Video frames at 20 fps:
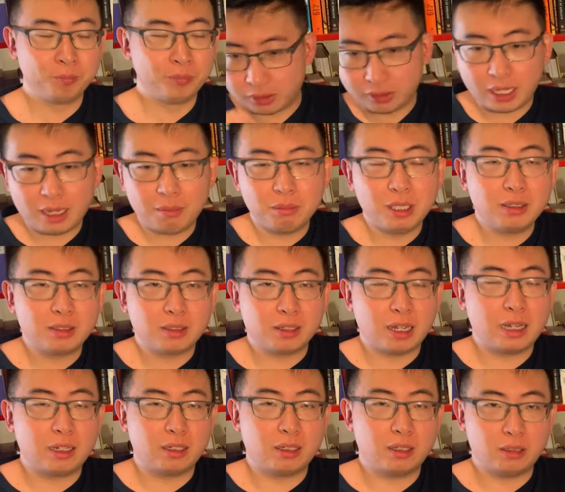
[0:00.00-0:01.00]
So that means
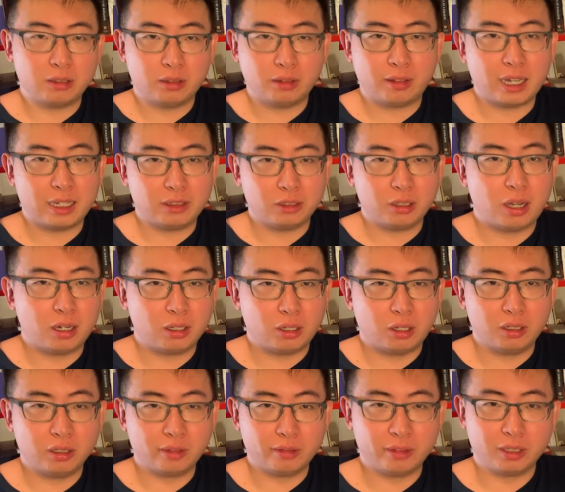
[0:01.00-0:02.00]
not that not
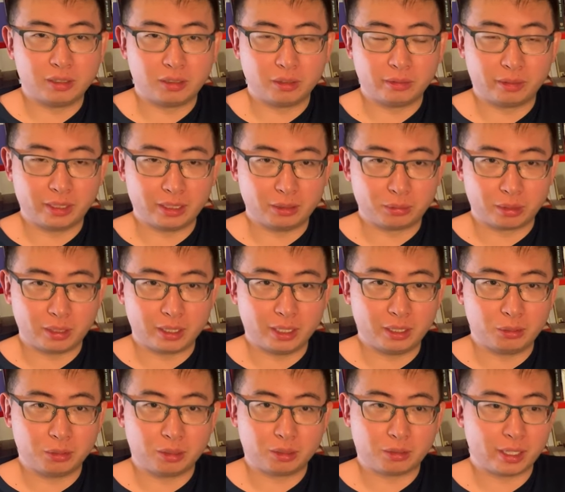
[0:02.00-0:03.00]
all of the degrees were
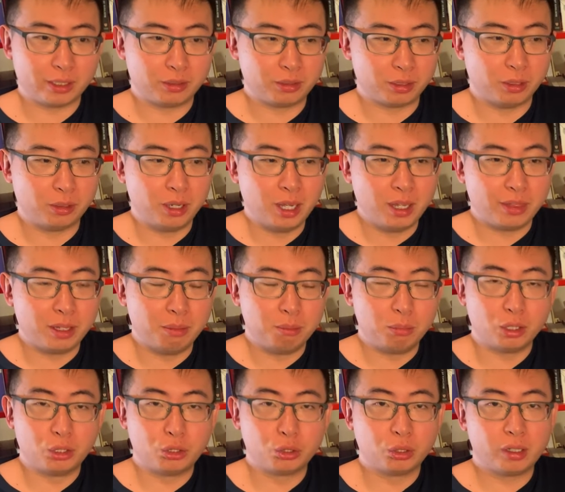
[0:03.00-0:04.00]
equal, right? So the
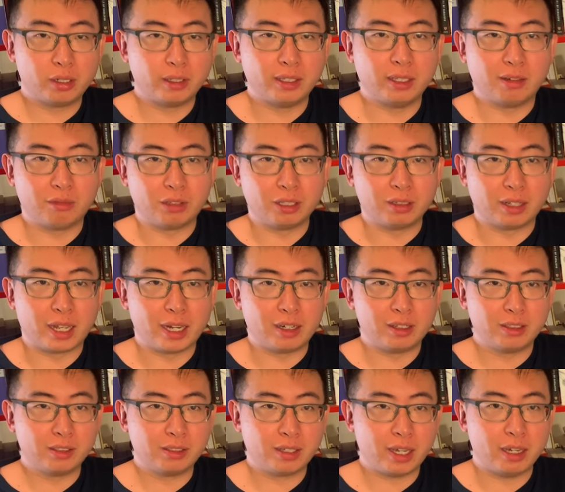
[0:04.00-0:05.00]
majority of the
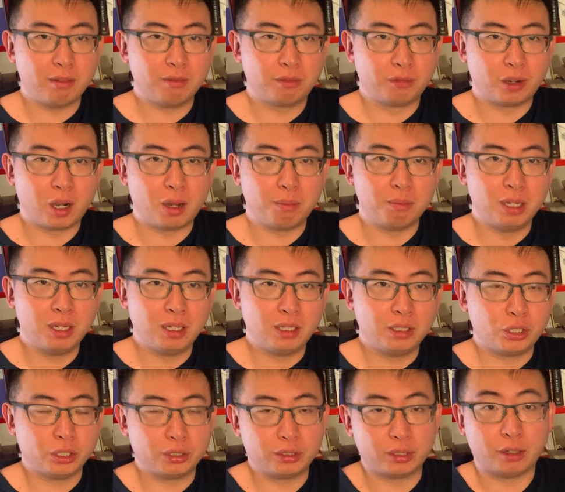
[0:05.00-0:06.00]
letters came from
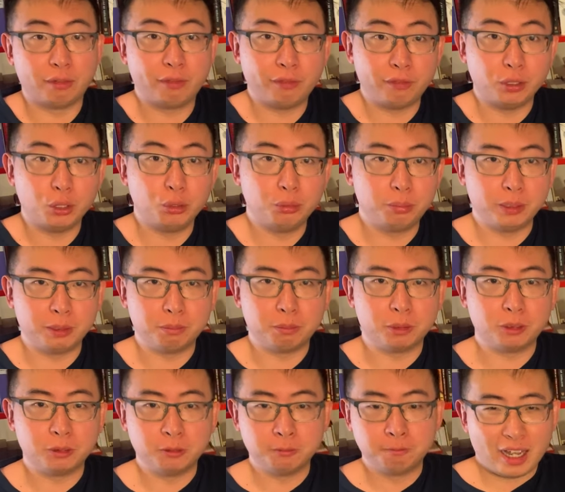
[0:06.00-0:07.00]
just a few
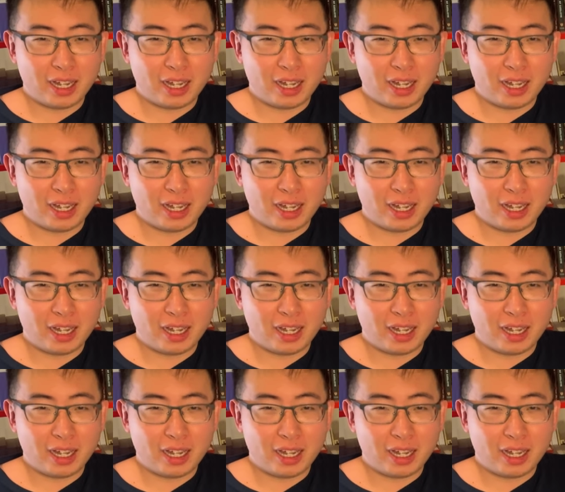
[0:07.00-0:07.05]
people.